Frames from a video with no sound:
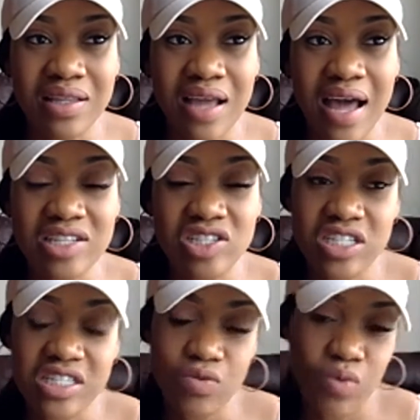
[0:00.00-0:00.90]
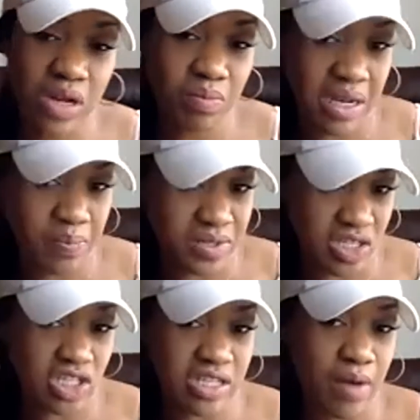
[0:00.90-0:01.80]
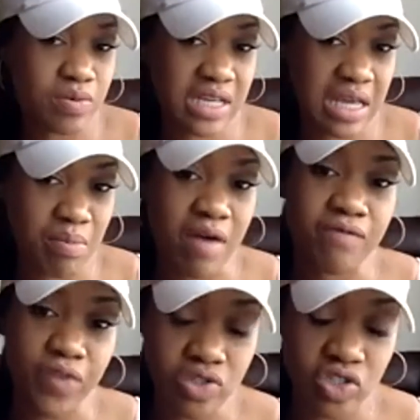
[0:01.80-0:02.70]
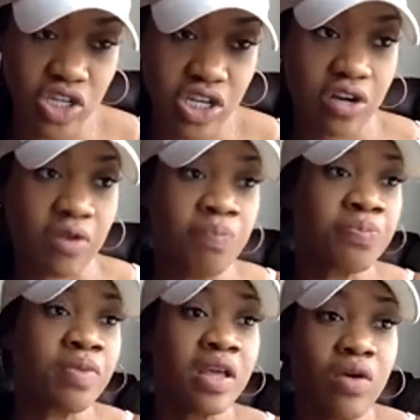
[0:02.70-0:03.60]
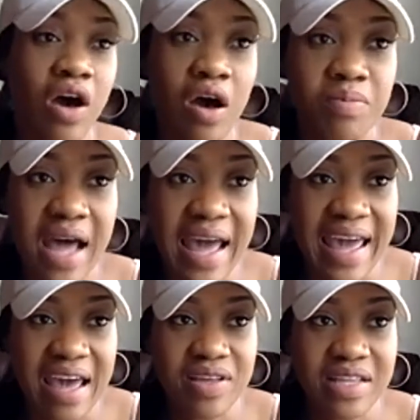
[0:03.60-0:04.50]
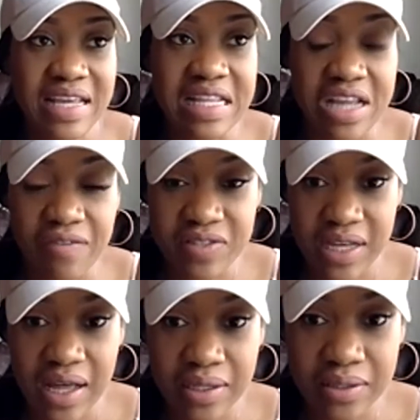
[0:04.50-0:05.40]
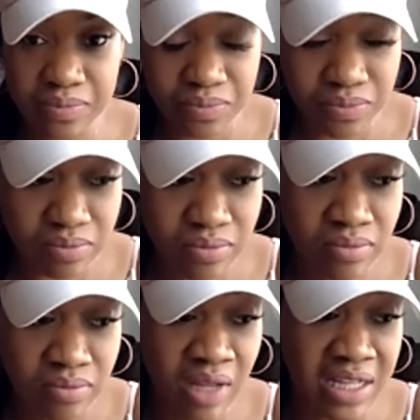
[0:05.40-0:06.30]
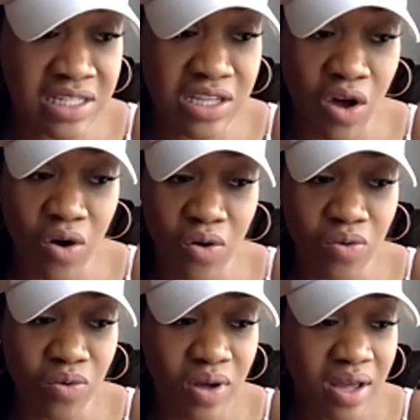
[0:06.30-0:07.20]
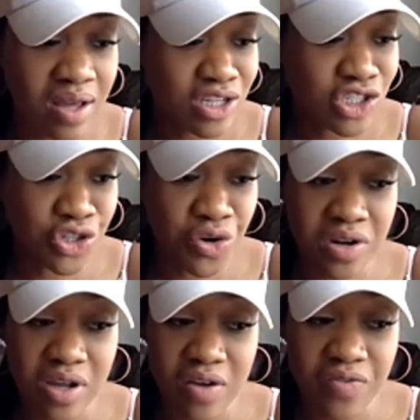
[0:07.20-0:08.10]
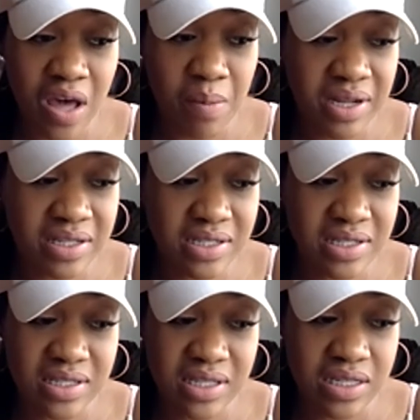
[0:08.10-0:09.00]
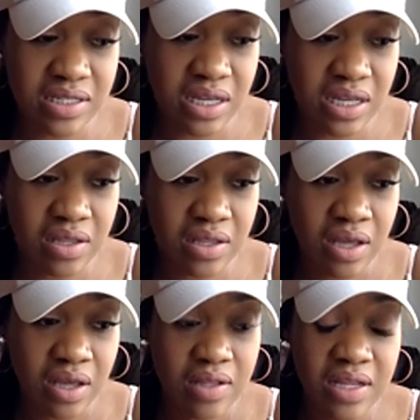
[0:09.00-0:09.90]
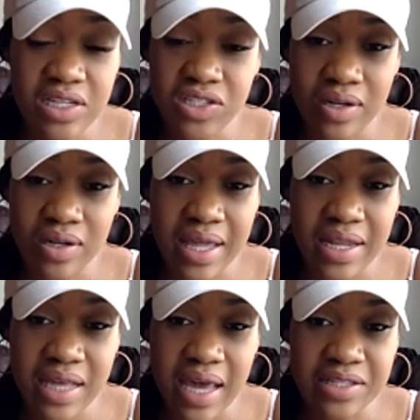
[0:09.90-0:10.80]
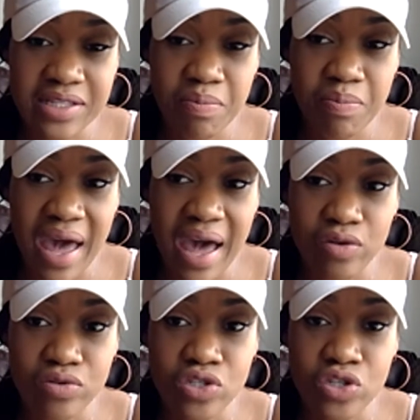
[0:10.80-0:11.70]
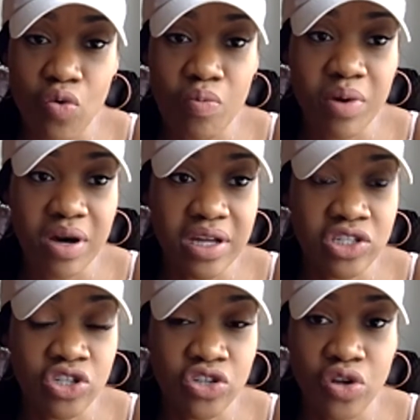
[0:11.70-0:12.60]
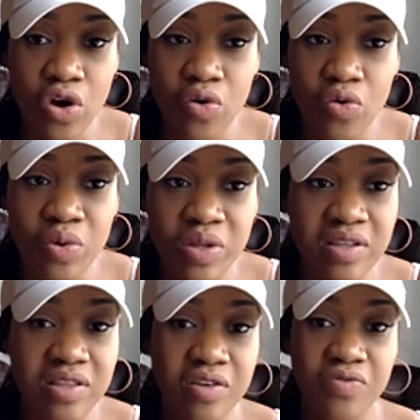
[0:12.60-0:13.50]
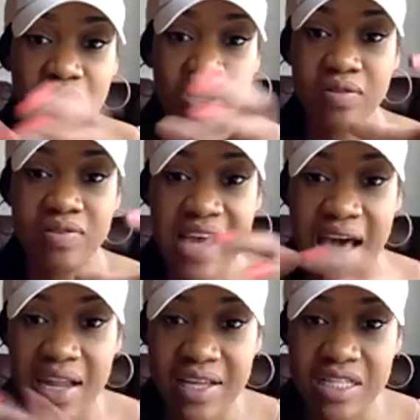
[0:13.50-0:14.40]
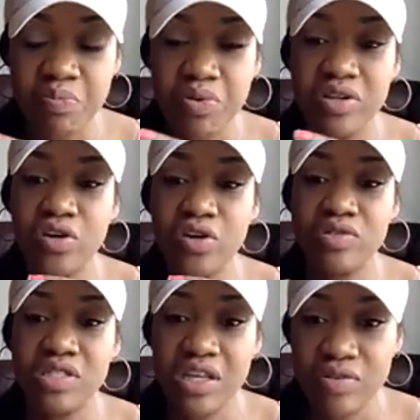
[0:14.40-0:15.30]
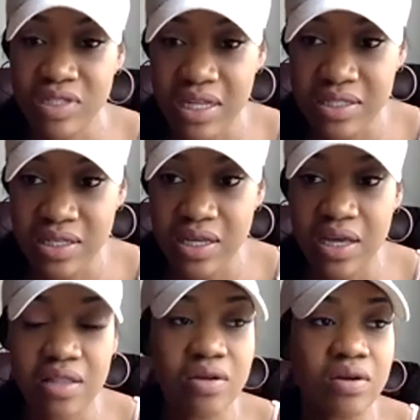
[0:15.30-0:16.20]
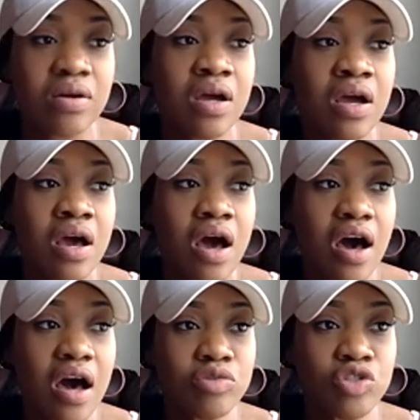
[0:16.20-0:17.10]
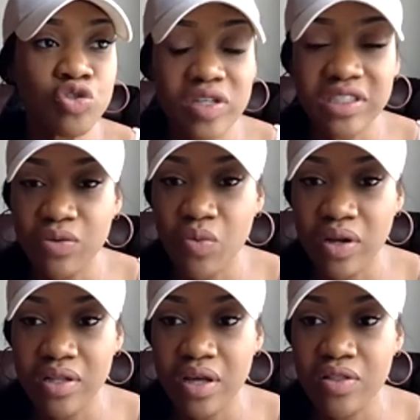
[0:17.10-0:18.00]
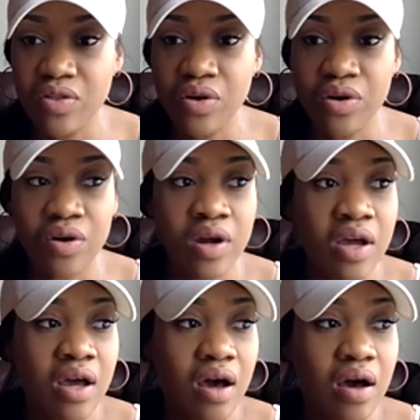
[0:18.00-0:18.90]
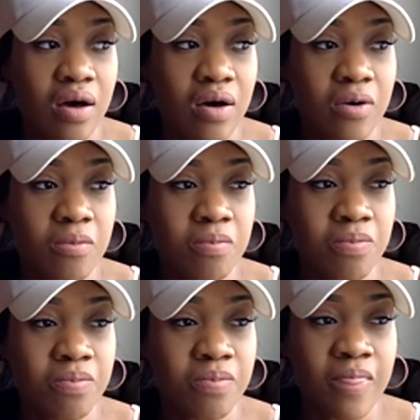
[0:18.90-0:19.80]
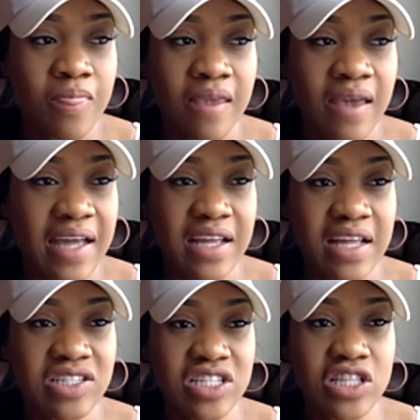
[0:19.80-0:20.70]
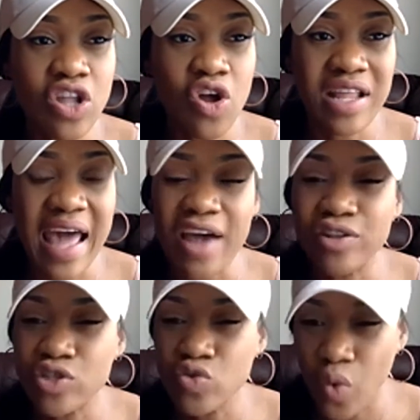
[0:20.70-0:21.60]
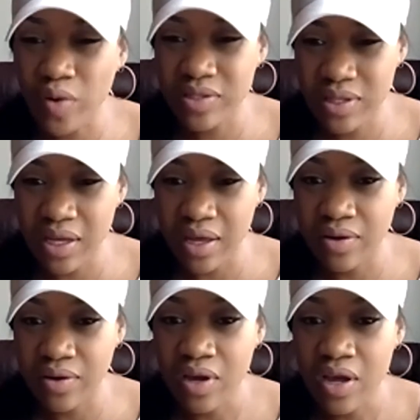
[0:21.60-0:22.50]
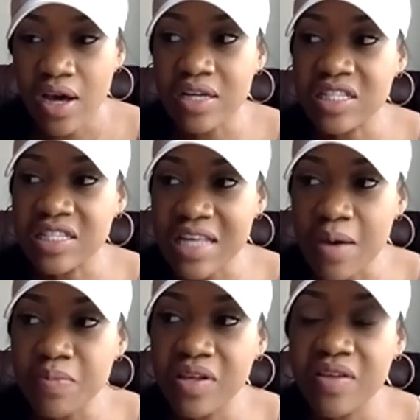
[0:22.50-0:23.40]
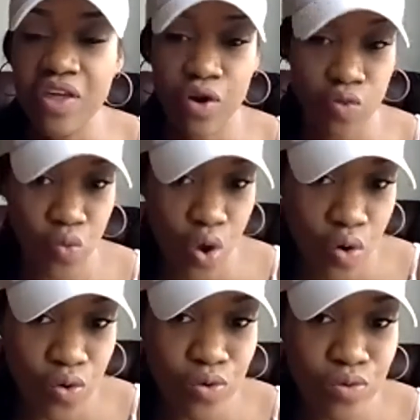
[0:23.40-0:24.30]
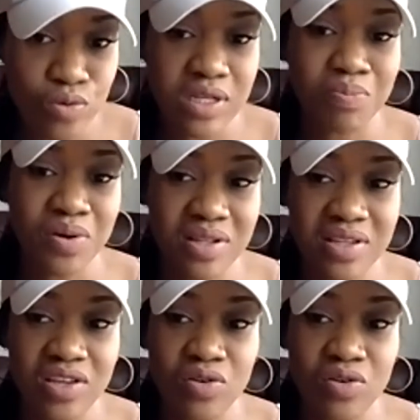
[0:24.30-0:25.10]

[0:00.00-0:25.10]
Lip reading: I just didn't want to be in the position I was in my first year, not having enough talent. And so sure enough, coming into the season, these young ladies had to battle so much, with the different talents, putting those skill sets together, trusting one another, and just learning how to work together, accepting their roles and putting